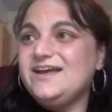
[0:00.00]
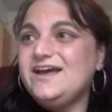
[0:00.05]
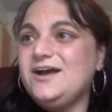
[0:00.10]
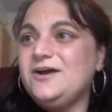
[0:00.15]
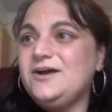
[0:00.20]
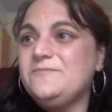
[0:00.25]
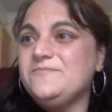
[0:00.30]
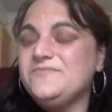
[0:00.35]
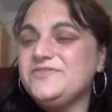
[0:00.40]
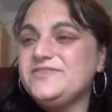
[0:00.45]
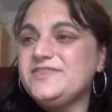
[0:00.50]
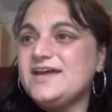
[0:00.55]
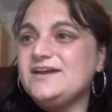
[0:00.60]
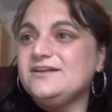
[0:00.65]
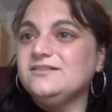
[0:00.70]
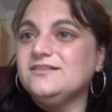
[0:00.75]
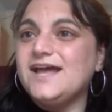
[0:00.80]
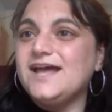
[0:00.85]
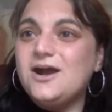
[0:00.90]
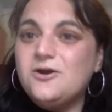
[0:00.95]
um, that
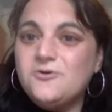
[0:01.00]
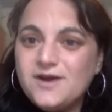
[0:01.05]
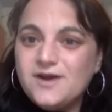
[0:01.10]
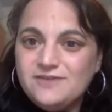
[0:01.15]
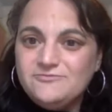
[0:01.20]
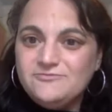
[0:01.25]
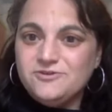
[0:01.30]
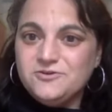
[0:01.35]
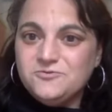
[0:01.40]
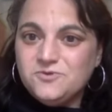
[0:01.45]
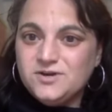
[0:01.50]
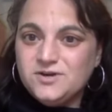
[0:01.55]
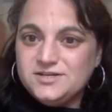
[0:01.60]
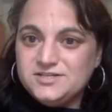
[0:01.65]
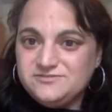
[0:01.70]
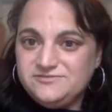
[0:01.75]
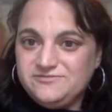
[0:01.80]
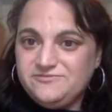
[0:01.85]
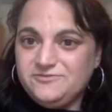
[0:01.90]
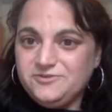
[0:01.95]
allow everyone
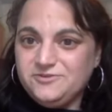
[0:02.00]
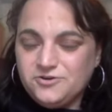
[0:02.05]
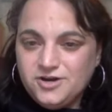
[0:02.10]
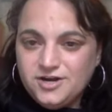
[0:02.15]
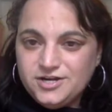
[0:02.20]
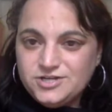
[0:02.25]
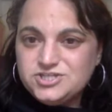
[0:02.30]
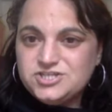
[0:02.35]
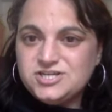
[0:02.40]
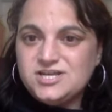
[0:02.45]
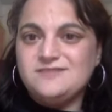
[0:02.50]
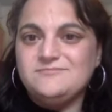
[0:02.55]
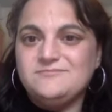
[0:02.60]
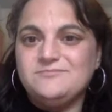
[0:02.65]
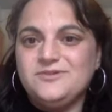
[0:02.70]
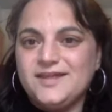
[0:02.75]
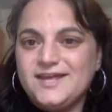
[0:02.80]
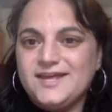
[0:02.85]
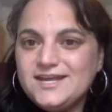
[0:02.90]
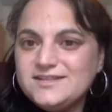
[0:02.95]
to flourish and
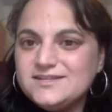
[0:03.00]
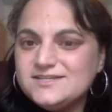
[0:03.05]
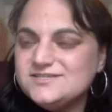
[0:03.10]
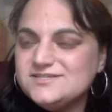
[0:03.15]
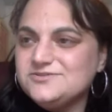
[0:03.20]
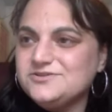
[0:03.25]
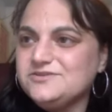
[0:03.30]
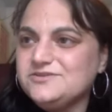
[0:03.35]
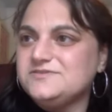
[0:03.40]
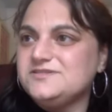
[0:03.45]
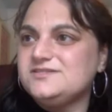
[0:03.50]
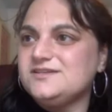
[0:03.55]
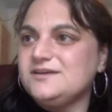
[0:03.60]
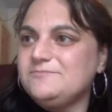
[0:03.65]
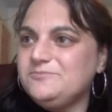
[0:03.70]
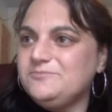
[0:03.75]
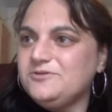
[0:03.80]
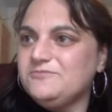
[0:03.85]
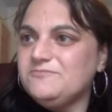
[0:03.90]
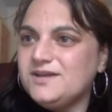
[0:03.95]
playing this sort of
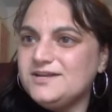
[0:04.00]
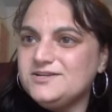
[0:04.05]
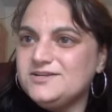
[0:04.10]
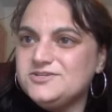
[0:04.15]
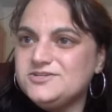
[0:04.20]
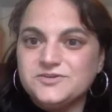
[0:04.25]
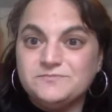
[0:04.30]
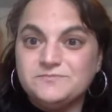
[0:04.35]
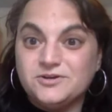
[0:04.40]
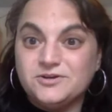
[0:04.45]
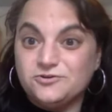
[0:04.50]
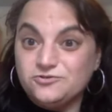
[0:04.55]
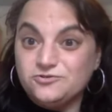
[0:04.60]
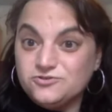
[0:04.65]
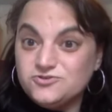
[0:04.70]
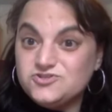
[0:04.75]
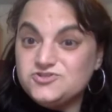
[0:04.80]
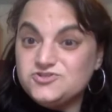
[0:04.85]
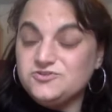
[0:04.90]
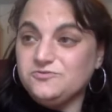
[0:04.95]
supplemental but
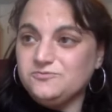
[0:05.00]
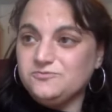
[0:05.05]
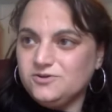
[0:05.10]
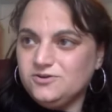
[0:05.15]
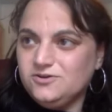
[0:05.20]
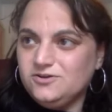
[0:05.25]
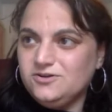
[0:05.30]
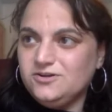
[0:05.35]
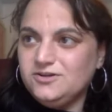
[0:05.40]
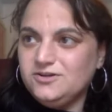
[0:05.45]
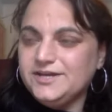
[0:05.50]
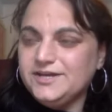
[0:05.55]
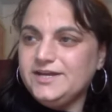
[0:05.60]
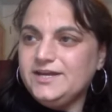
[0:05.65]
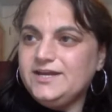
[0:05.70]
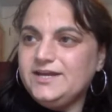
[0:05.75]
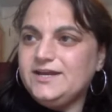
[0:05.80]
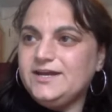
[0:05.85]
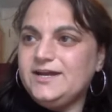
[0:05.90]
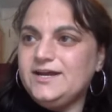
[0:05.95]
crucial role
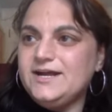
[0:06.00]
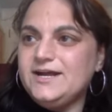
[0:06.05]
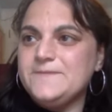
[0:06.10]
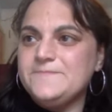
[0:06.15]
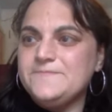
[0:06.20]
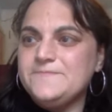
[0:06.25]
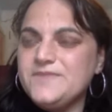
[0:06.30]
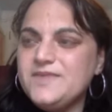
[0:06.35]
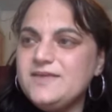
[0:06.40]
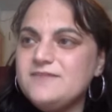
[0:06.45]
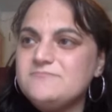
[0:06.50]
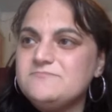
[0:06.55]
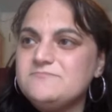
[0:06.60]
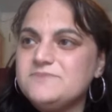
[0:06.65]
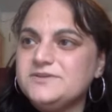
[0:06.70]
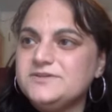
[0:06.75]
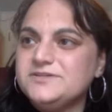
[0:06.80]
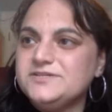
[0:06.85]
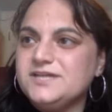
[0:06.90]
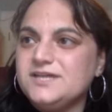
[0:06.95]
um, in
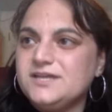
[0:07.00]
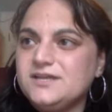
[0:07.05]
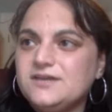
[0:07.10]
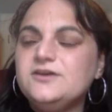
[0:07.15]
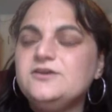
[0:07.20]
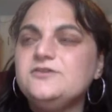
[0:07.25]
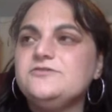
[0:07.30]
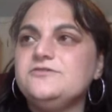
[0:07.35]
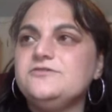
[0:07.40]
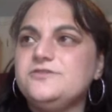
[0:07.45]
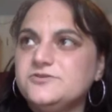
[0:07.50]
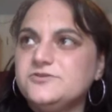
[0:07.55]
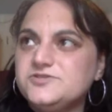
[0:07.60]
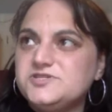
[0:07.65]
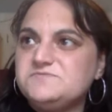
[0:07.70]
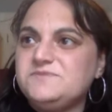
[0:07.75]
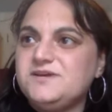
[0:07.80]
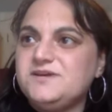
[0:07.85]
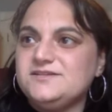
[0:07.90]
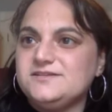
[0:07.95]
building
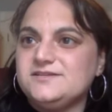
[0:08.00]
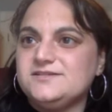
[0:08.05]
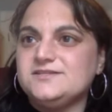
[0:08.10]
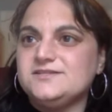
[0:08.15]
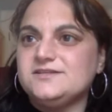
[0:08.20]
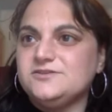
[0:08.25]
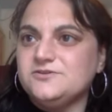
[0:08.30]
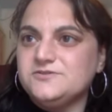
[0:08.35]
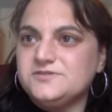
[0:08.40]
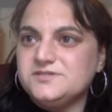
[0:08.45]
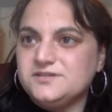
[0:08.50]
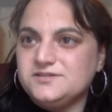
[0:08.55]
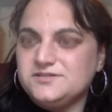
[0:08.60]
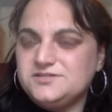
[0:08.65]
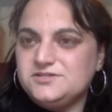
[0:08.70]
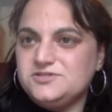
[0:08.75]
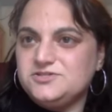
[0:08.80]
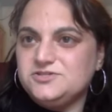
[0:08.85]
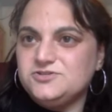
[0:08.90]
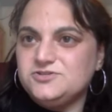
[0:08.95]
those spaces and those
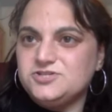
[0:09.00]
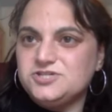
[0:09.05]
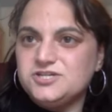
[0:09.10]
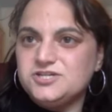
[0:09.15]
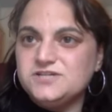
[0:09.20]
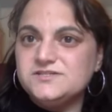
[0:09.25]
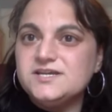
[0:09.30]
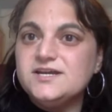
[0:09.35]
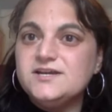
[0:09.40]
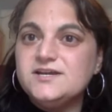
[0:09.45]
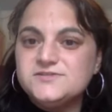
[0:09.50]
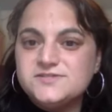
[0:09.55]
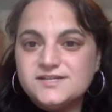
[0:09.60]
institutions.